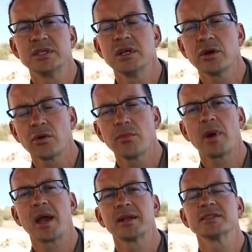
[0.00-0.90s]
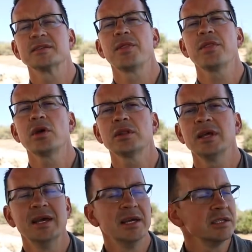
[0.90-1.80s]
zero or minus a third.
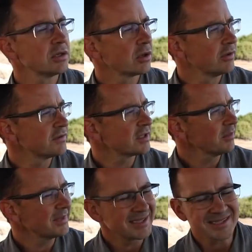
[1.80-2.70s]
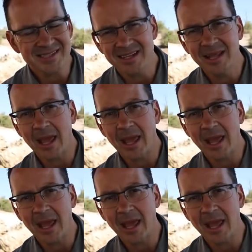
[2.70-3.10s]
So if something suddenly